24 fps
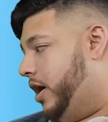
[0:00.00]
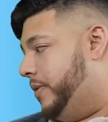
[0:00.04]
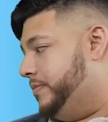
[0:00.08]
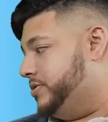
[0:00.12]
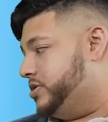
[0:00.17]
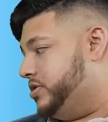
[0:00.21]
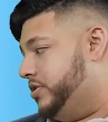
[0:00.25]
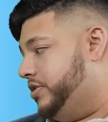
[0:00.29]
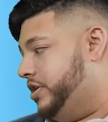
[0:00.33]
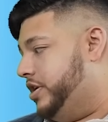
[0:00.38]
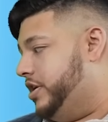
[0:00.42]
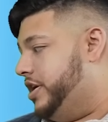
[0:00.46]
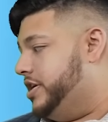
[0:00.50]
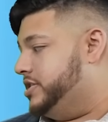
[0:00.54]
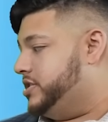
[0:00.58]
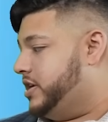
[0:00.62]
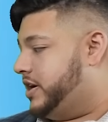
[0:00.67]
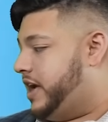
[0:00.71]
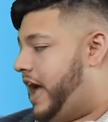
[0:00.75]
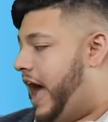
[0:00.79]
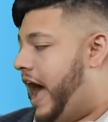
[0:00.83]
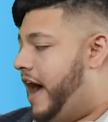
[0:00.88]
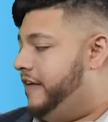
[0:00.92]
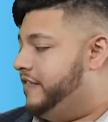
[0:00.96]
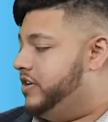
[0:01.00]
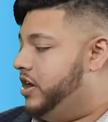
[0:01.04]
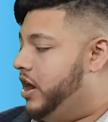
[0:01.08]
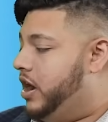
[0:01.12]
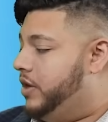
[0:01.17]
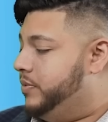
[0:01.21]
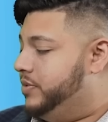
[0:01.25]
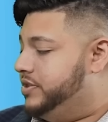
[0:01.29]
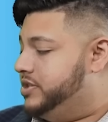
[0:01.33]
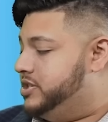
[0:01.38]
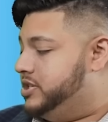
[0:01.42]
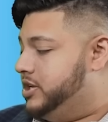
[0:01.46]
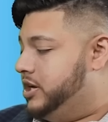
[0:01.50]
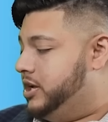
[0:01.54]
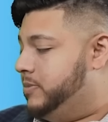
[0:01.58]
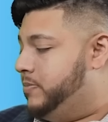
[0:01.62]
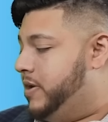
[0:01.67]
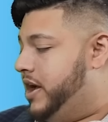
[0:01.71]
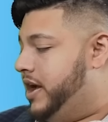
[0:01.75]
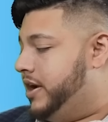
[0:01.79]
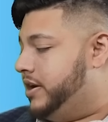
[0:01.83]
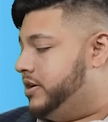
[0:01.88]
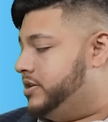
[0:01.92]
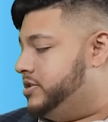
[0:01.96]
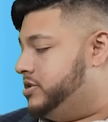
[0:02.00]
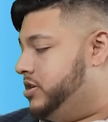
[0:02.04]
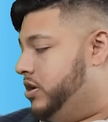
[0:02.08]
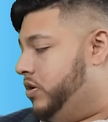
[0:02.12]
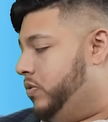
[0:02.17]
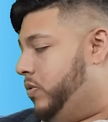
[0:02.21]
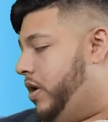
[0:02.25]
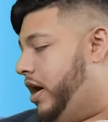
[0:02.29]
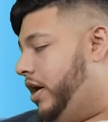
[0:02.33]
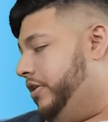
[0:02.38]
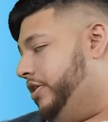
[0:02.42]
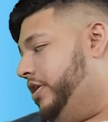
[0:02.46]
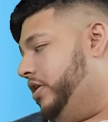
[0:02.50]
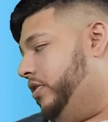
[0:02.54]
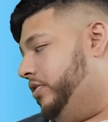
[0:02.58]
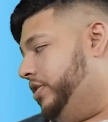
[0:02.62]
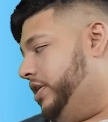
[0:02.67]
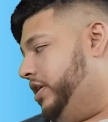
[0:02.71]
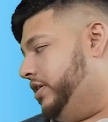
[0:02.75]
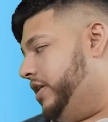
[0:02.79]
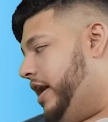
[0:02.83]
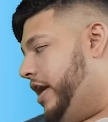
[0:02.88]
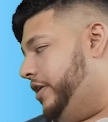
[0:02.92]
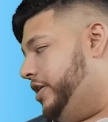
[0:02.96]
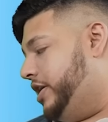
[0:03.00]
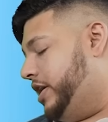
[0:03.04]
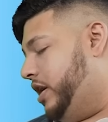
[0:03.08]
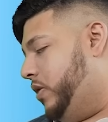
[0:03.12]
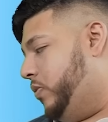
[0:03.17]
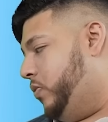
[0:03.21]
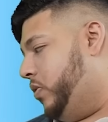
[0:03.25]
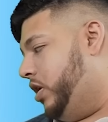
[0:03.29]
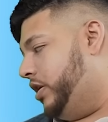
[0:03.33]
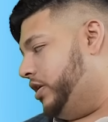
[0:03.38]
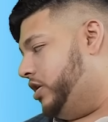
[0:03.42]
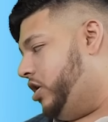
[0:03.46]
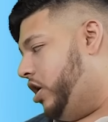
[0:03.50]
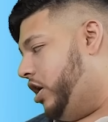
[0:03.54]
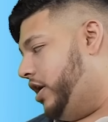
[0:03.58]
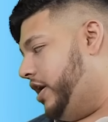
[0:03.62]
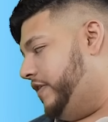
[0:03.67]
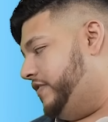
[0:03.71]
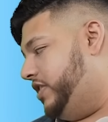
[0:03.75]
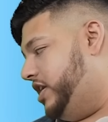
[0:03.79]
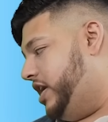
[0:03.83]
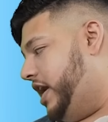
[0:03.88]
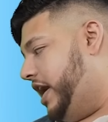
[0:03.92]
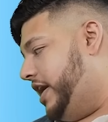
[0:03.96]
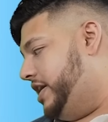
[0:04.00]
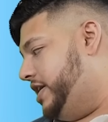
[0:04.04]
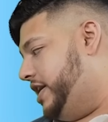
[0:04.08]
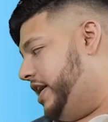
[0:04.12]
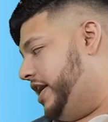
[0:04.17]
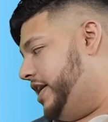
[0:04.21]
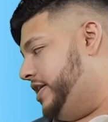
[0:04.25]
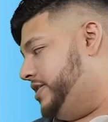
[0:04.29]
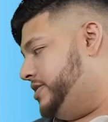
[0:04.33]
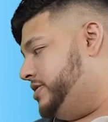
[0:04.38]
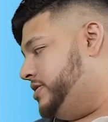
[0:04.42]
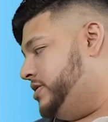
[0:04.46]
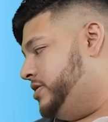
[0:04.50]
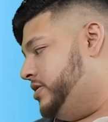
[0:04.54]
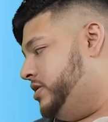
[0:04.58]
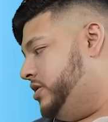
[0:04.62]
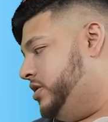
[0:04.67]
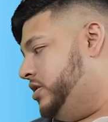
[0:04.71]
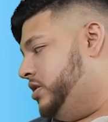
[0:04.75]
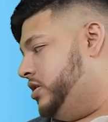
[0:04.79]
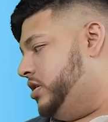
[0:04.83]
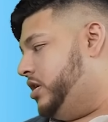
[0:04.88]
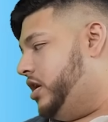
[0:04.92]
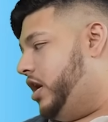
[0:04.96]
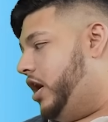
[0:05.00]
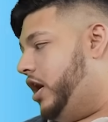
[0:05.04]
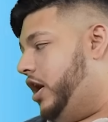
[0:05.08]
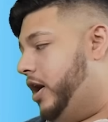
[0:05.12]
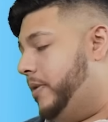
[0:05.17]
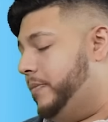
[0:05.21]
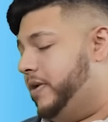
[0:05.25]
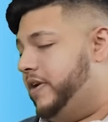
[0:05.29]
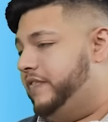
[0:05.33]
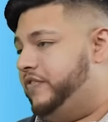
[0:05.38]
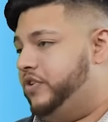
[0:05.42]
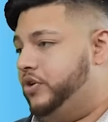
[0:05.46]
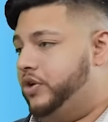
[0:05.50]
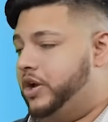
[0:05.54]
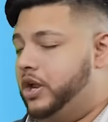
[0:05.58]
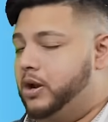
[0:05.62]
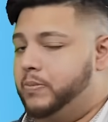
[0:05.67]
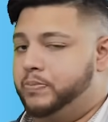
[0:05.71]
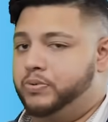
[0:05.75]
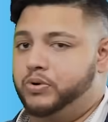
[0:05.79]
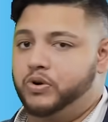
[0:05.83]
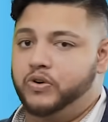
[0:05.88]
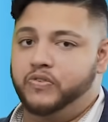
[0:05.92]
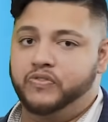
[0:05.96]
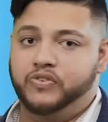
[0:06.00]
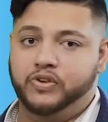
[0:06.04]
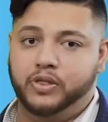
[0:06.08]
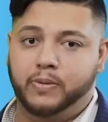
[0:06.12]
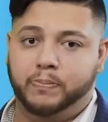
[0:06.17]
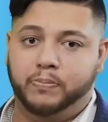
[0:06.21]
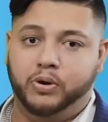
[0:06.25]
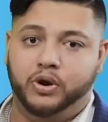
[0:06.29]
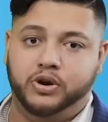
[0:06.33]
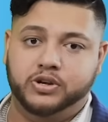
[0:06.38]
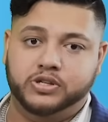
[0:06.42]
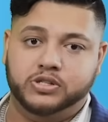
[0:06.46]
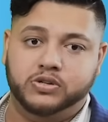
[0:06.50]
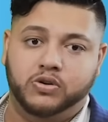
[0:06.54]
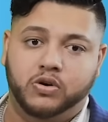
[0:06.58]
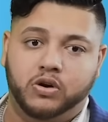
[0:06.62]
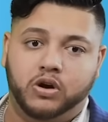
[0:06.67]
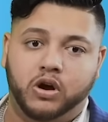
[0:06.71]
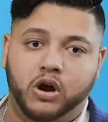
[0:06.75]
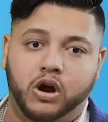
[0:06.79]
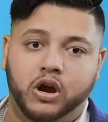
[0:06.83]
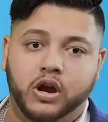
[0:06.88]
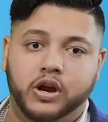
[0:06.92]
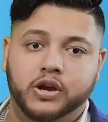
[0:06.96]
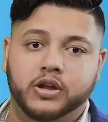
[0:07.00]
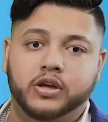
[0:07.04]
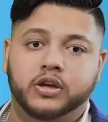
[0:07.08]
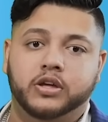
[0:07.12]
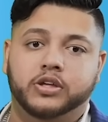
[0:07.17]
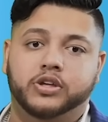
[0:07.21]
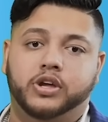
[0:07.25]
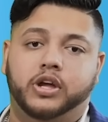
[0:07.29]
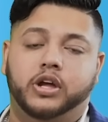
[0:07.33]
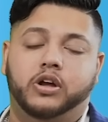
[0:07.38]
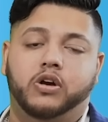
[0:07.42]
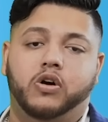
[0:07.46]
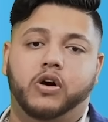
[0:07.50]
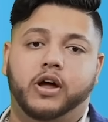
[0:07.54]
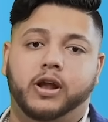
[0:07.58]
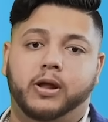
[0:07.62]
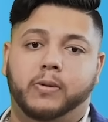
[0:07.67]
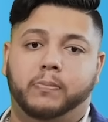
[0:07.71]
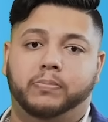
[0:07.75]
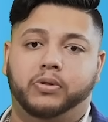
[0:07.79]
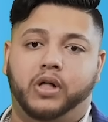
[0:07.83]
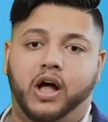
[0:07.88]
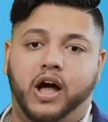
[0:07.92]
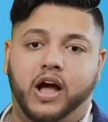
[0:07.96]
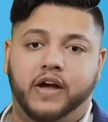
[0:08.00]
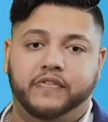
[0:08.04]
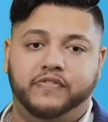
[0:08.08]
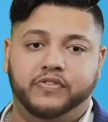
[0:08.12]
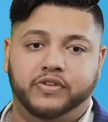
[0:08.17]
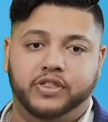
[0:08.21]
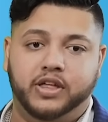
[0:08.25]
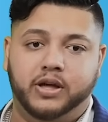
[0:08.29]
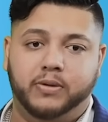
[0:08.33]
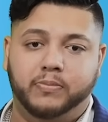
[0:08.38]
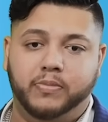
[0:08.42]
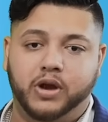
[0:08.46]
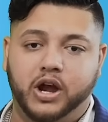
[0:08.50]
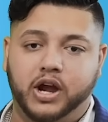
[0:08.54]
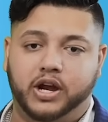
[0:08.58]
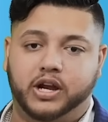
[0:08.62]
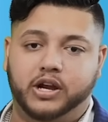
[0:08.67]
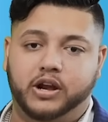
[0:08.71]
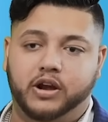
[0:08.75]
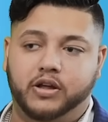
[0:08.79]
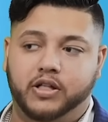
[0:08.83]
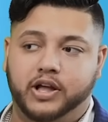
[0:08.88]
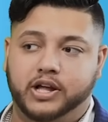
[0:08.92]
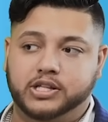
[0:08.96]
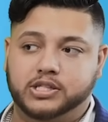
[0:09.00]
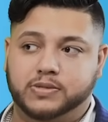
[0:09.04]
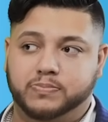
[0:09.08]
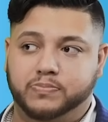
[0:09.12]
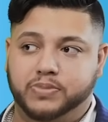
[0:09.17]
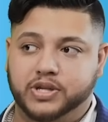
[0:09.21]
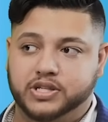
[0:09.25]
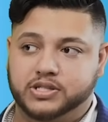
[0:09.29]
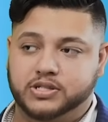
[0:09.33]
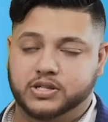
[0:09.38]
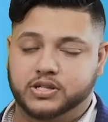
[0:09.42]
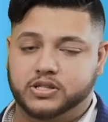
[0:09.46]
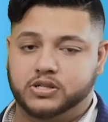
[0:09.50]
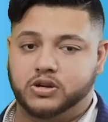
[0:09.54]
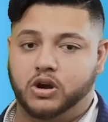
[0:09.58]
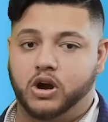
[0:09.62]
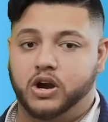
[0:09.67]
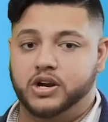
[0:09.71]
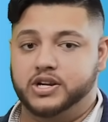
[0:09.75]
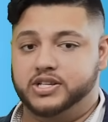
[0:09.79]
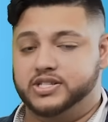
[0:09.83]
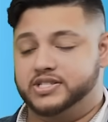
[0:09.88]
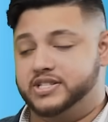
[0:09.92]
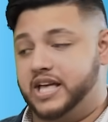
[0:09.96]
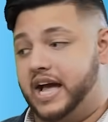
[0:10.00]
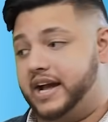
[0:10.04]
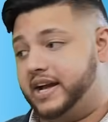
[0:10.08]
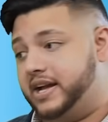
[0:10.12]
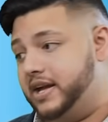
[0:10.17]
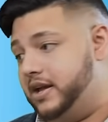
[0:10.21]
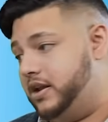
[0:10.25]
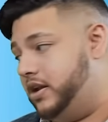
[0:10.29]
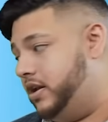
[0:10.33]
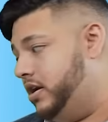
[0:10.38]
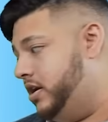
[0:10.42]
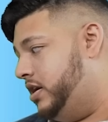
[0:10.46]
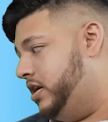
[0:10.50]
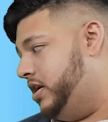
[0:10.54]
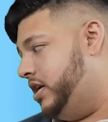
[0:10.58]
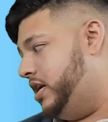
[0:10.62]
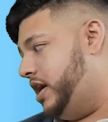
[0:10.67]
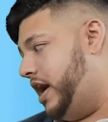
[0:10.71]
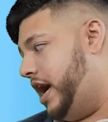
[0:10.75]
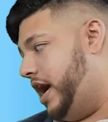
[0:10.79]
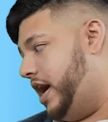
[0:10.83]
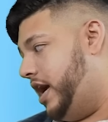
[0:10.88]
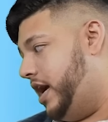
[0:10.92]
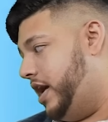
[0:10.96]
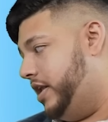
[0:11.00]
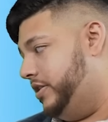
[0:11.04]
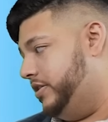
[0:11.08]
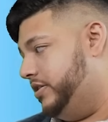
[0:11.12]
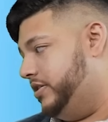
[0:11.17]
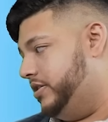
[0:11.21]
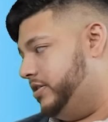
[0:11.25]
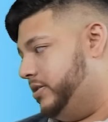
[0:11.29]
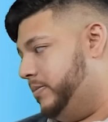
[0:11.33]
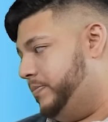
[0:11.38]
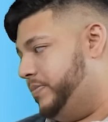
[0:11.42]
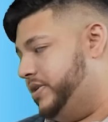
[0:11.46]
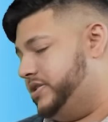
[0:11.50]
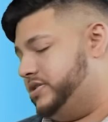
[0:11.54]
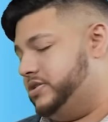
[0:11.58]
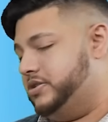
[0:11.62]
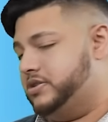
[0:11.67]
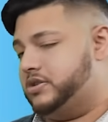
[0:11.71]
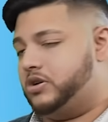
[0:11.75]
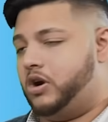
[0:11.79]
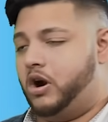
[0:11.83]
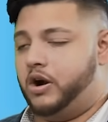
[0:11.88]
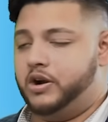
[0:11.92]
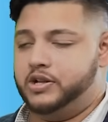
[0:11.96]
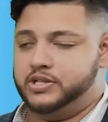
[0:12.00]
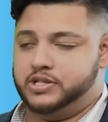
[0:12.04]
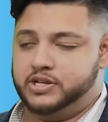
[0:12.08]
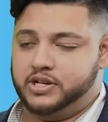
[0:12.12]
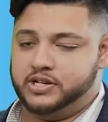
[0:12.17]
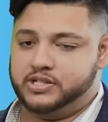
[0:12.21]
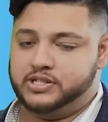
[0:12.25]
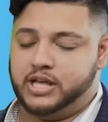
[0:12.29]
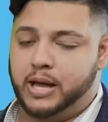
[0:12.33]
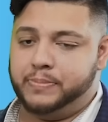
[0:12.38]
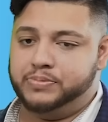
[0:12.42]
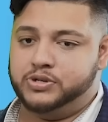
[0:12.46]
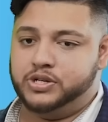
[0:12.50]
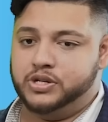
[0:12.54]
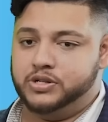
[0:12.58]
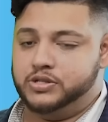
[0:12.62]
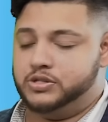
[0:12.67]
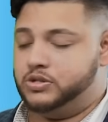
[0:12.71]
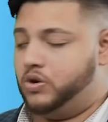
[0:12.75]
So there is a caveat with Citibank. So while they only allow you to get 1 card every 9 days, if you get approved for the personal card, you can go ahead and apply for the American Airlines business card second, and the business card is an exception.